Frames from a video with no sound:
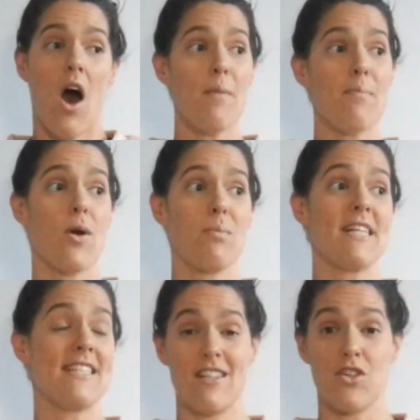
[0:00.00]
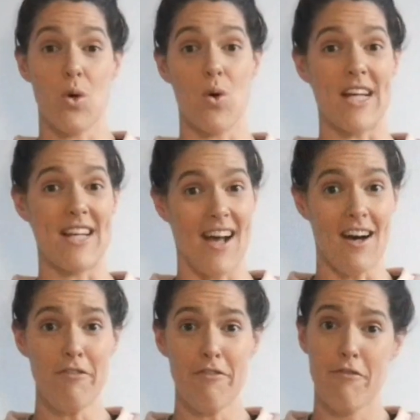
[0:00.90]
I probably didn't talk
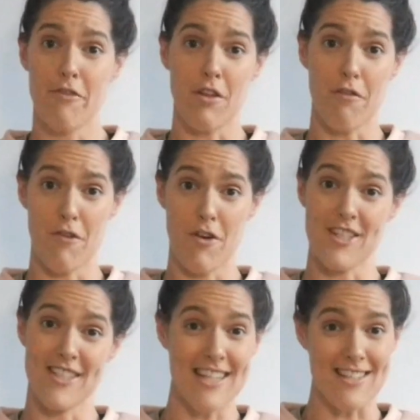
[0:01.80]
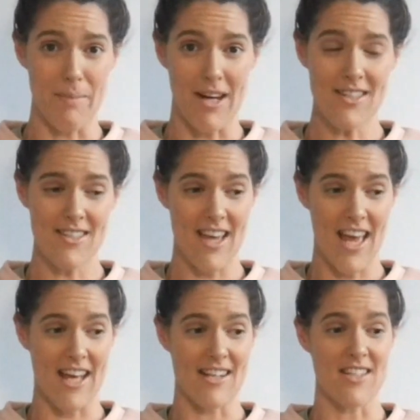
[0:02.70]
enough for the first 6 months,
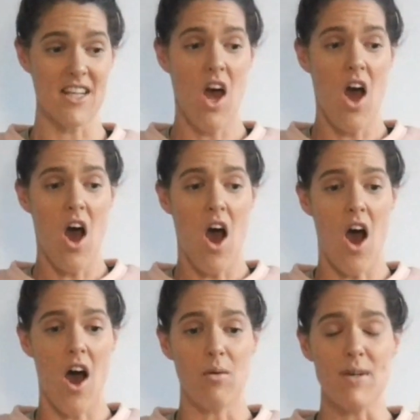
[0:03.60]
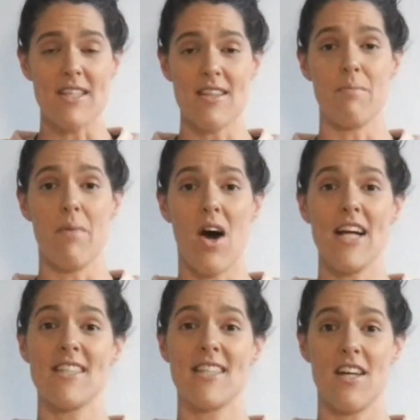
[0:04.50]
and I was in the
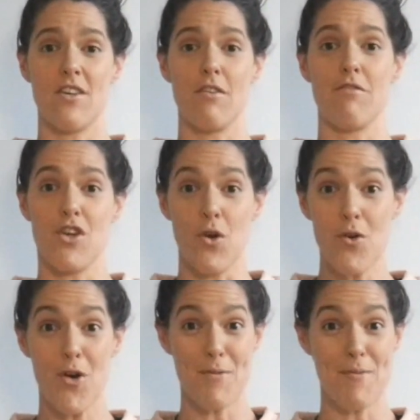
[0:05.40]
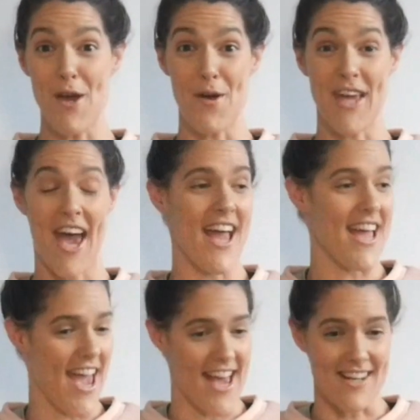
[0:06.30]
mindset of, you're gonna be
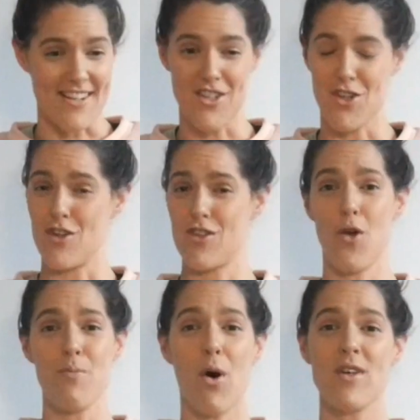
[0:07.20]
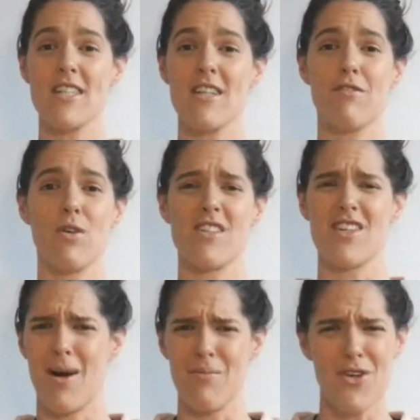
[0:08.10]
okay and you're so positive all the
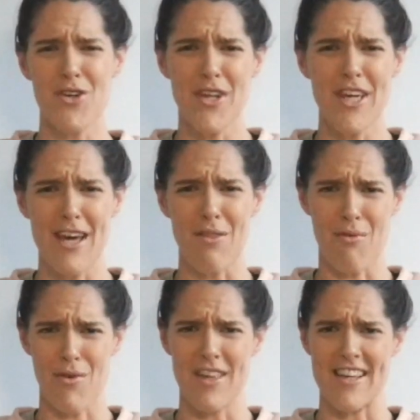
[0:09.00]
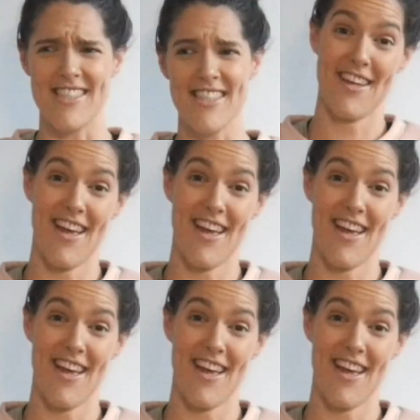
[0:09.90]
time, you're gonna get through this.